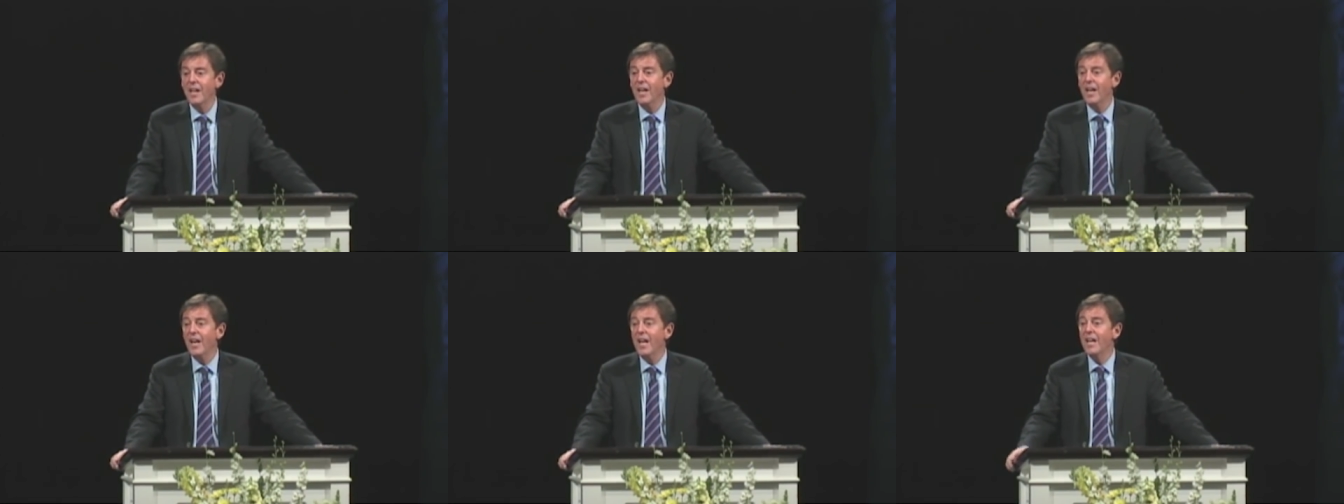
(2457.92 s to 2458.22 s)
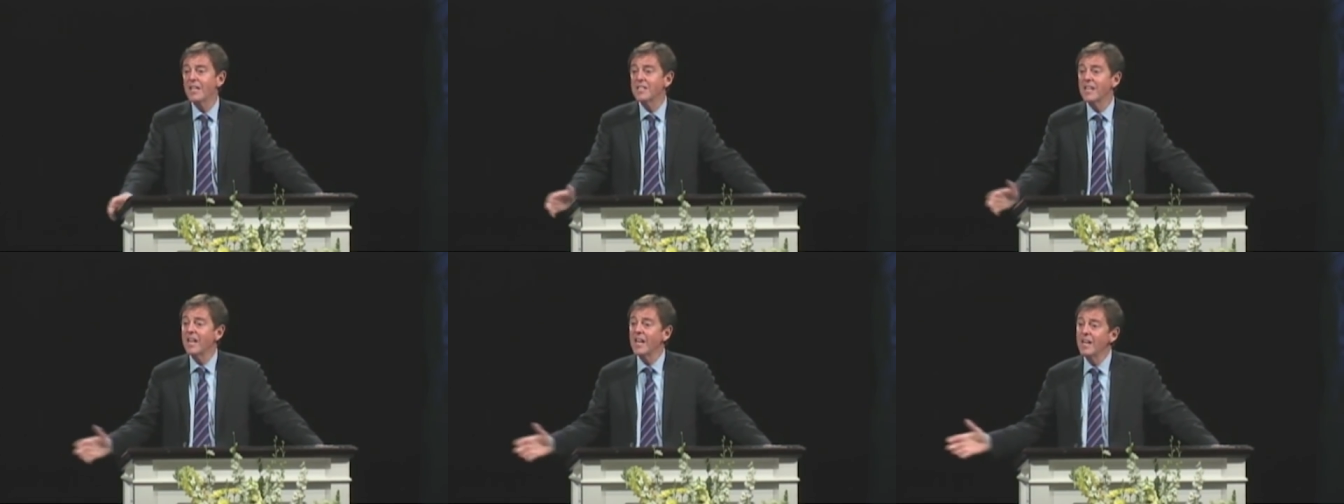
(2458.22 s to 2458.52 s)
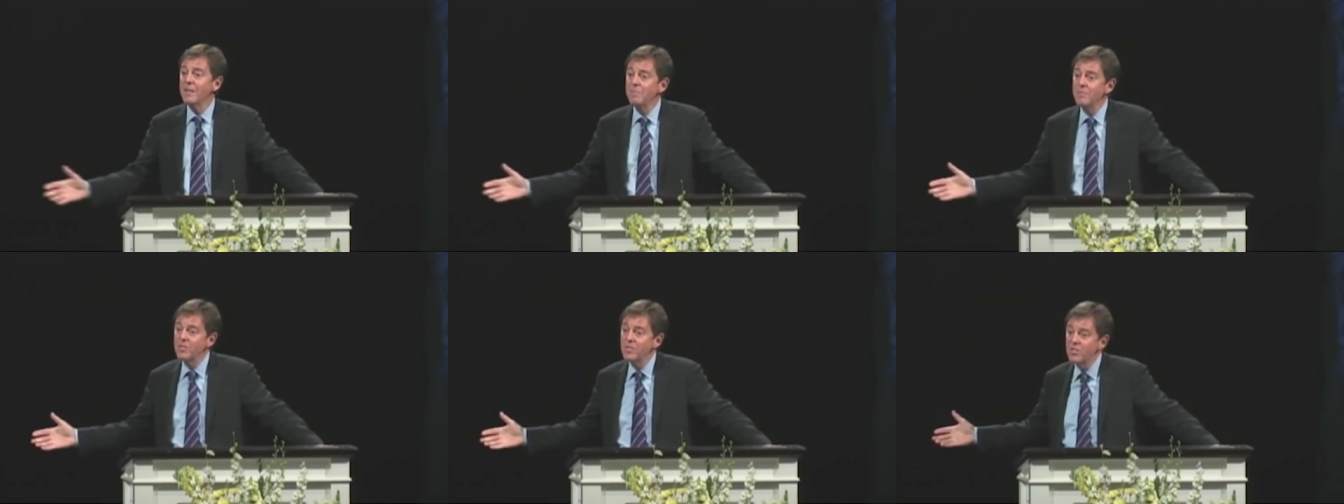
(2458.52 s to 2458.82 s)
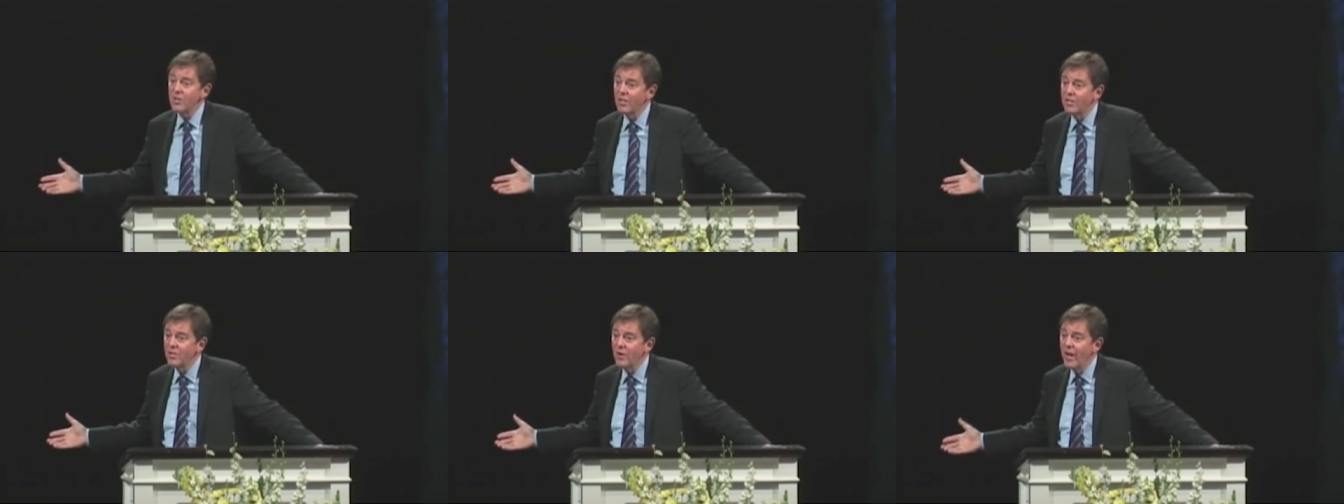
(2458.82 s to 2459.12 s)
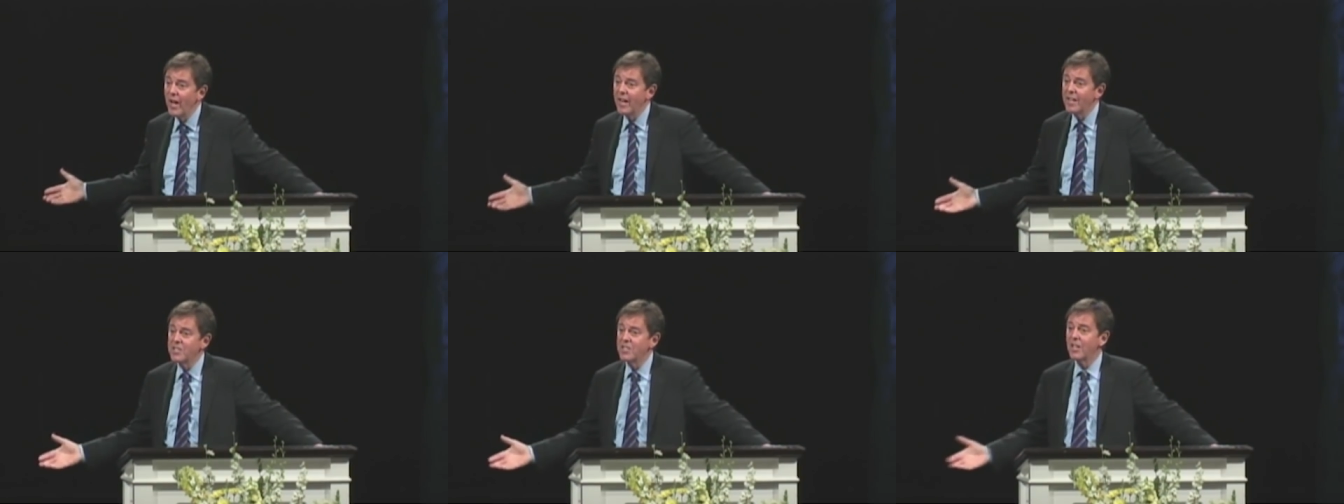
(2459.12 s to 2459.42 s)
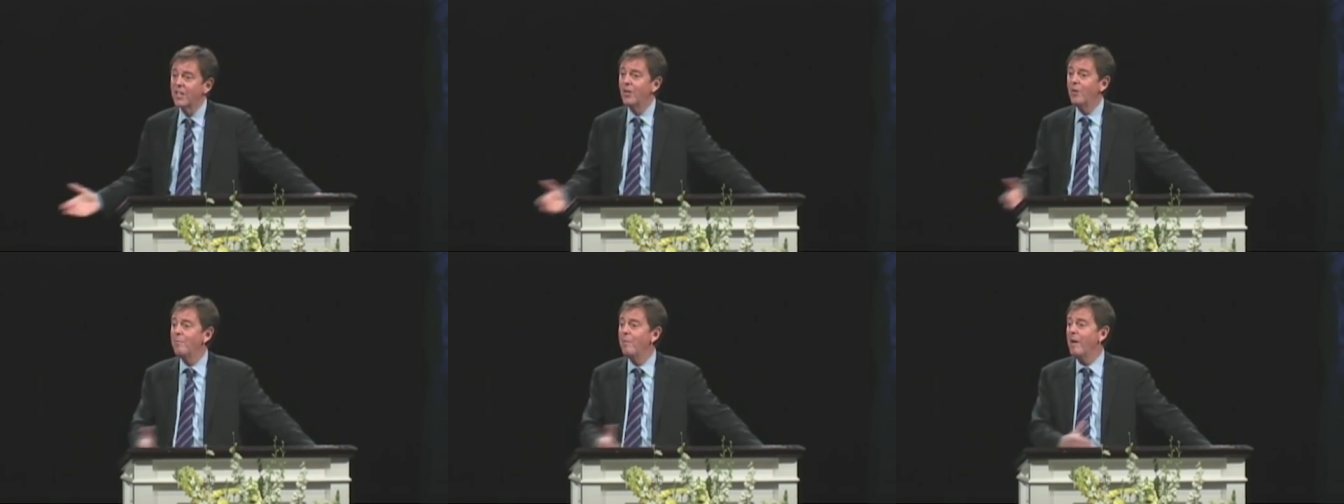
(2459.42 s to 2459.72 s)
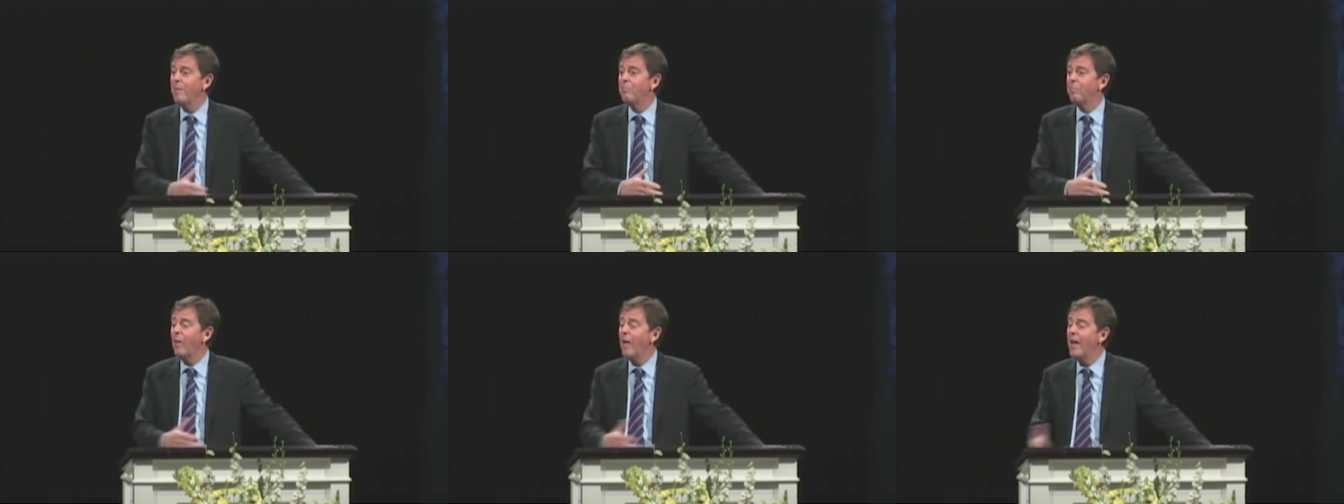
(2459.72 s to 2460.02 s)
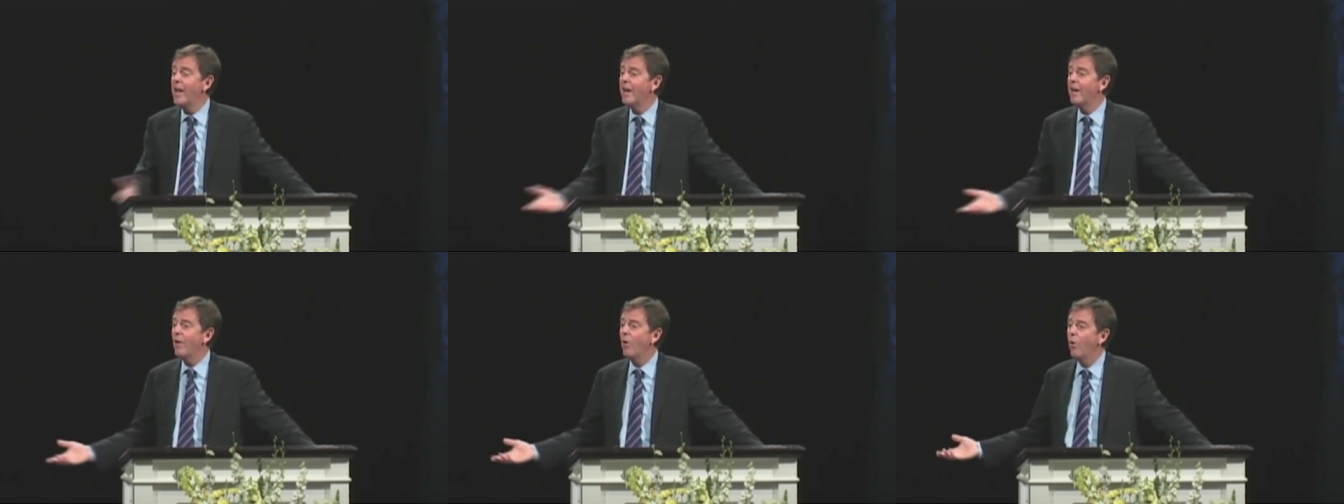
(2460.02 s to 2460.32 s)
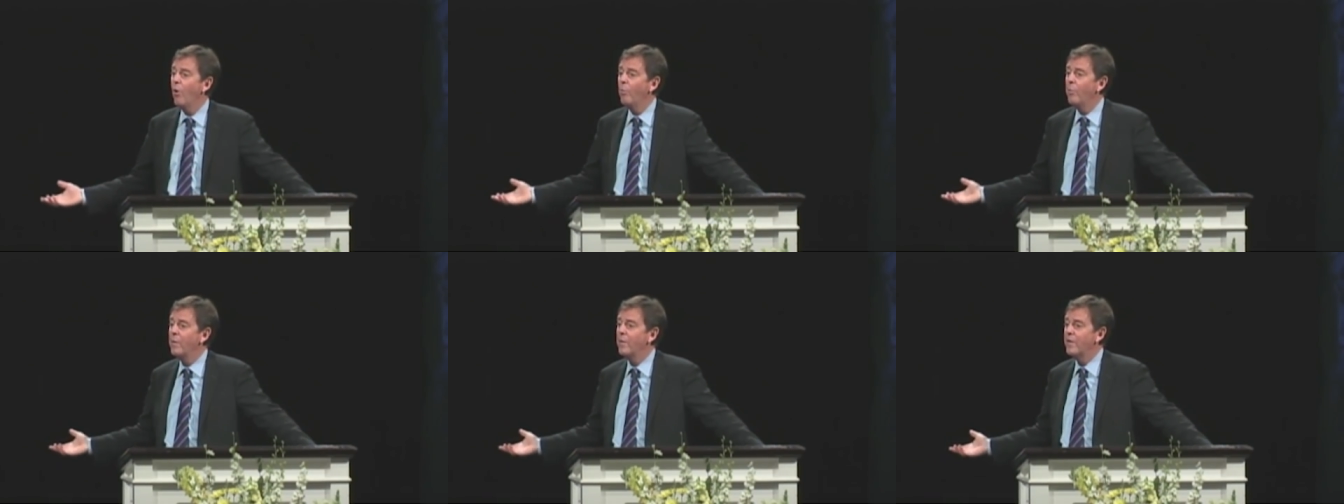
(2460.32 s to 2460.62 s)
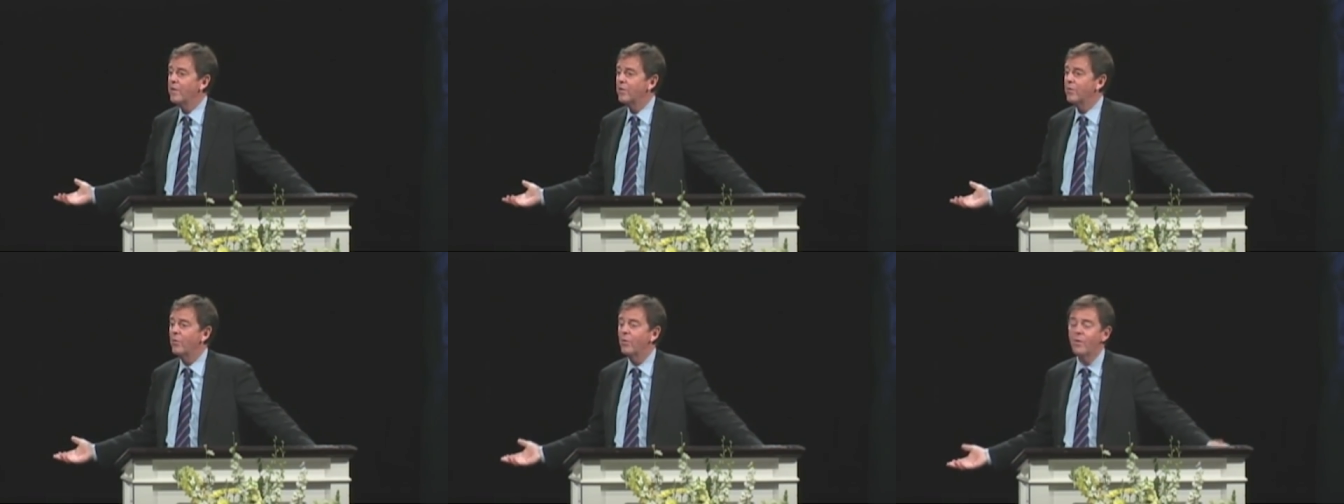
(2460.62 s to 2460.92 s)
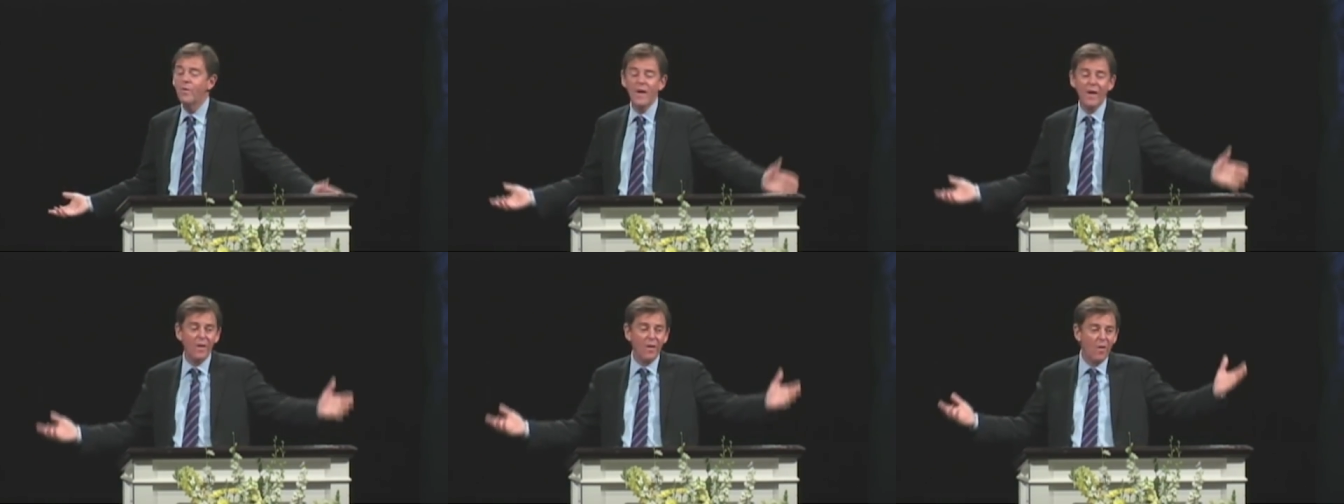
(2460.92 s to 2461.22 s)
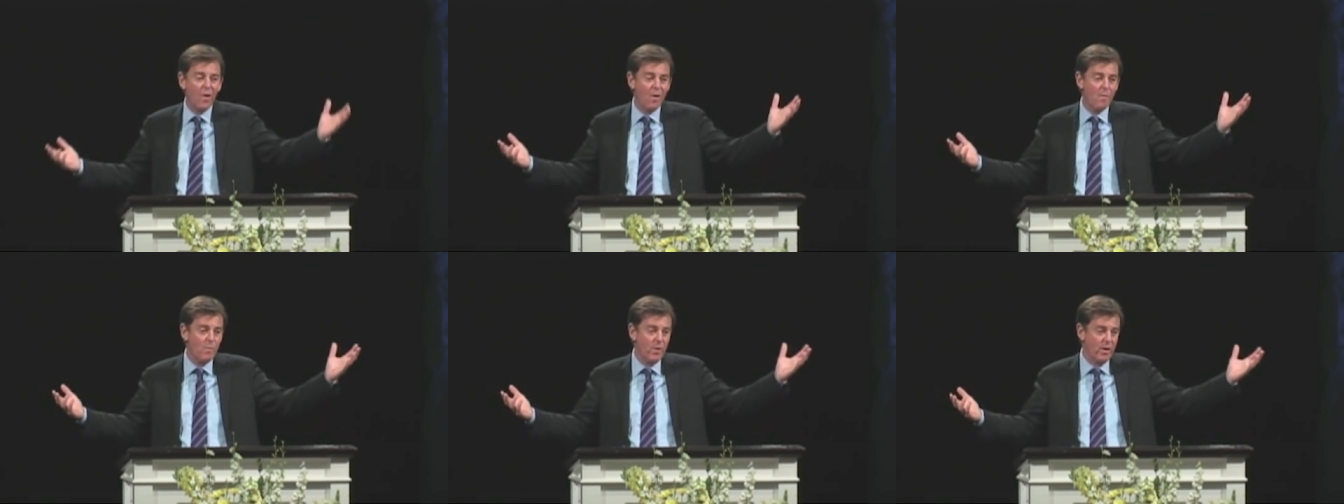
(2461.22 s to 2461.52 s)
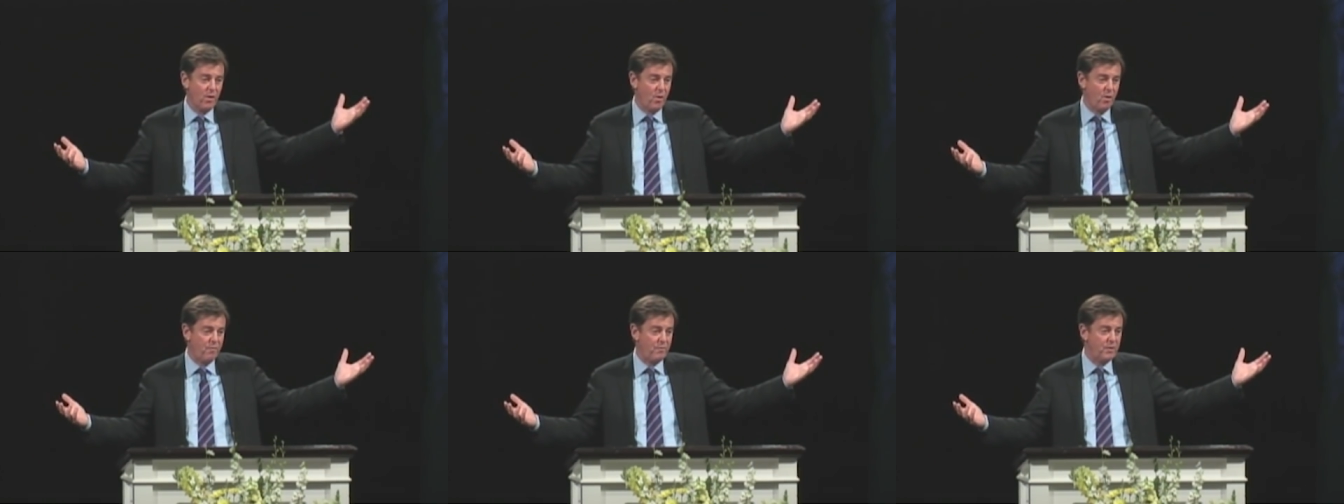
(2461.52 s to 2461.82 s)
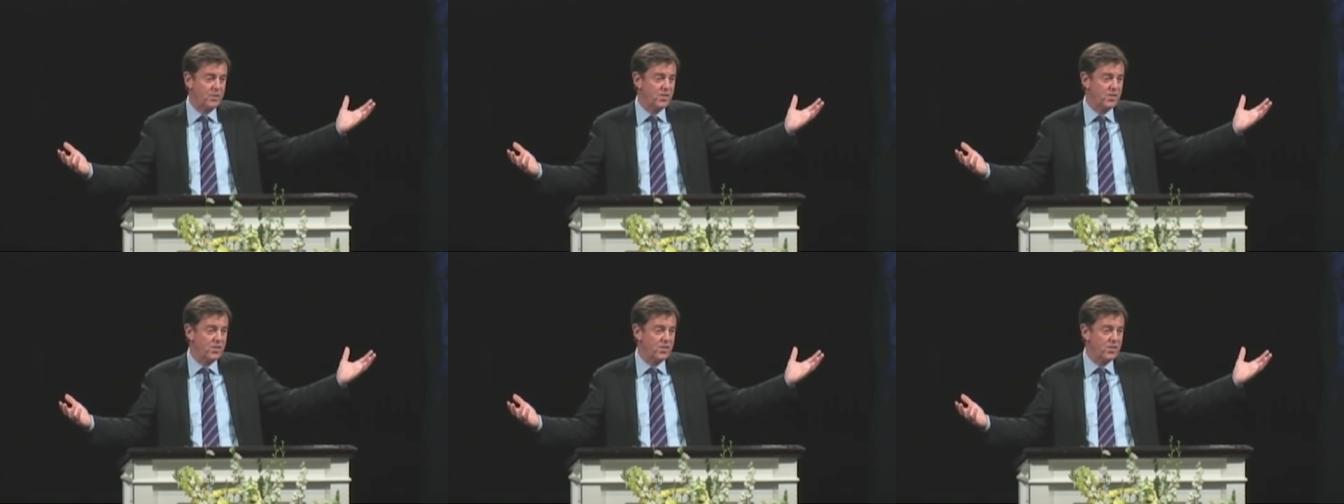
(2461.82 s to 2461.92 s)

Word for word: And as I sought to execute my plan and opened the door, the alarm went off,